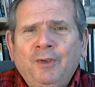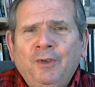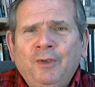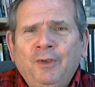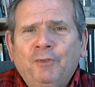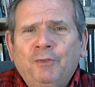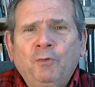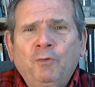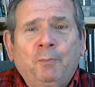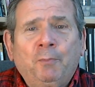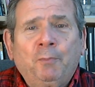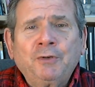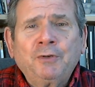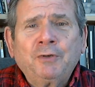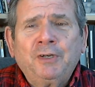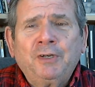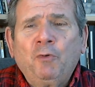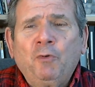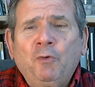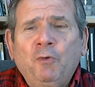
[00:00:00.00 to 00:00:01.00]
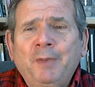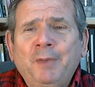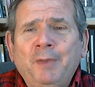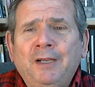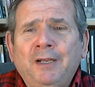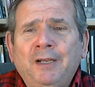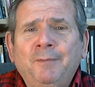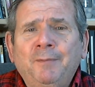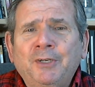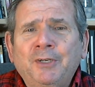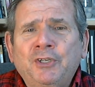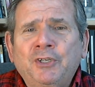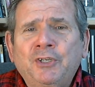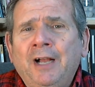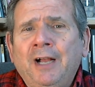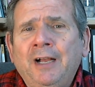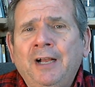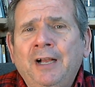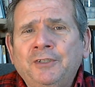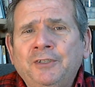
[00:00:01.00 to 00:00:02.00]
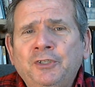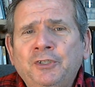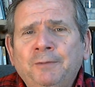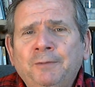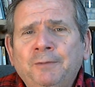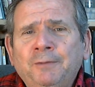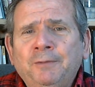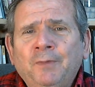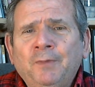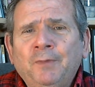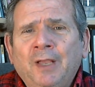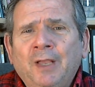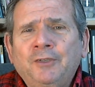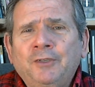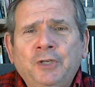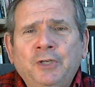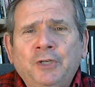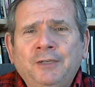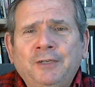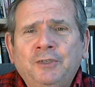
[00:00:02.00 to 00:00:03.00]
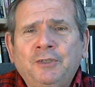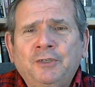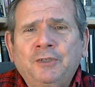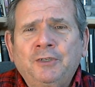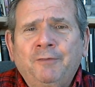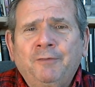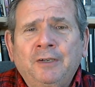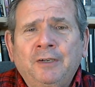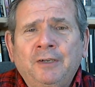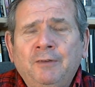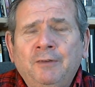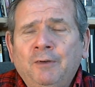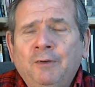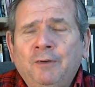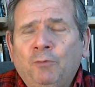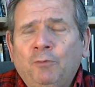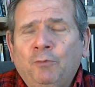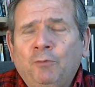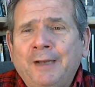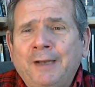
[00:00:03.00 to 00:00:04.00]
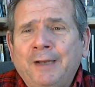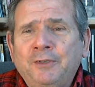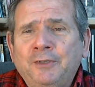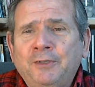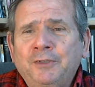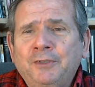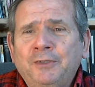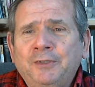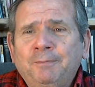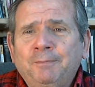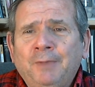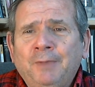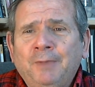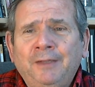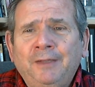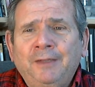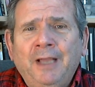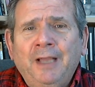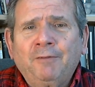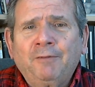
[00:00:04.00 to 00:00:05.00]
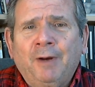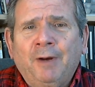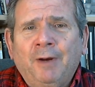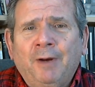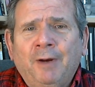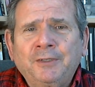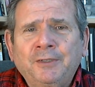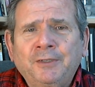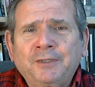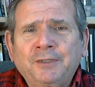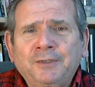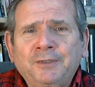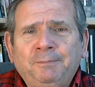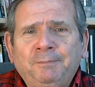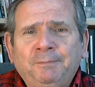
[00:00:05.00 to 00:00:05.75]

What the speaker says: through a person that will become a judge of the righteous and the unrighteous.